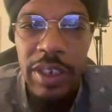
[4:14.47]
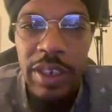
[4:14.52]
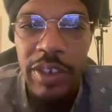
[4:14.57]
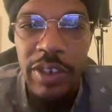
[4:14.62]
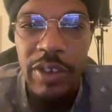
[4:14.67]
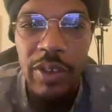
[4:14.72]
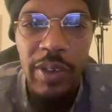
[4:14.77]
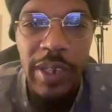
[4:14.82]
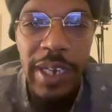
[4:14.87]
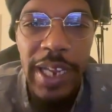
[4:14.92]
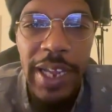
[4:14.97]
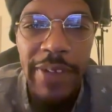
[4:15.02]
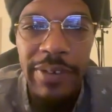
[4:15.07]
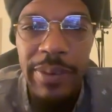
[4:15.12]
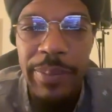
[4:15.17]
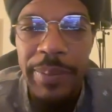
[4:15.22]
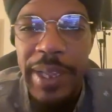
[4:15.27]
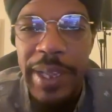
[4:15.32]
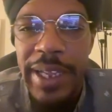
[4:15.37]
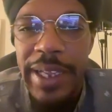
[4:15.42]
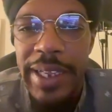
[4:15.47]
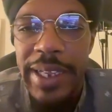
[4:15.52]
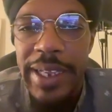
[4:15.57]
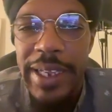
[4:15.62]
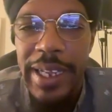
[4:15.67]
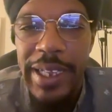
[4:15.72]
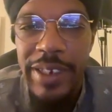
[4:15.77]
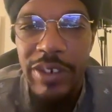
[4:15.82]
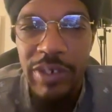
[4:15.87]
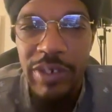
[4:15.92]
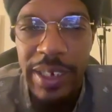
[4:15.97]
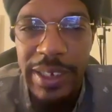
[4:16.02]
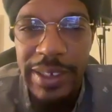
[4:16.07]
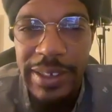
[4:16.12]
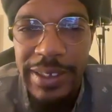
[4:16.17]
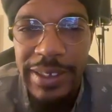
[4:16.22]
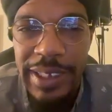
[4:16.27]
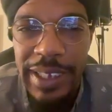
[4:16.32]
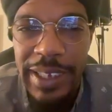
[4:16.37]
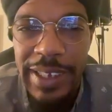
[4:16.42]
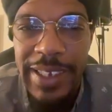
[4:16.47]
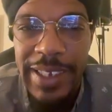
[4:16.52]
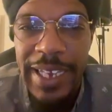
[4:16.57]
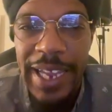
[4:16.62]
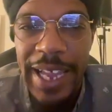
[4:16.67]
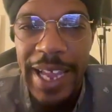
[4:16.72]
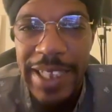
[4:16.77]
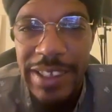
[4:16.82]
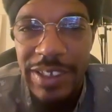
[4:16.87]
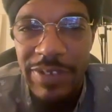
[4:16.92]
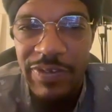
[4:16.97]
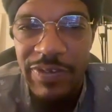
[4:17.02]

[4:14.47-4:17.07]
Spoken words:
you're going to have to pay a gas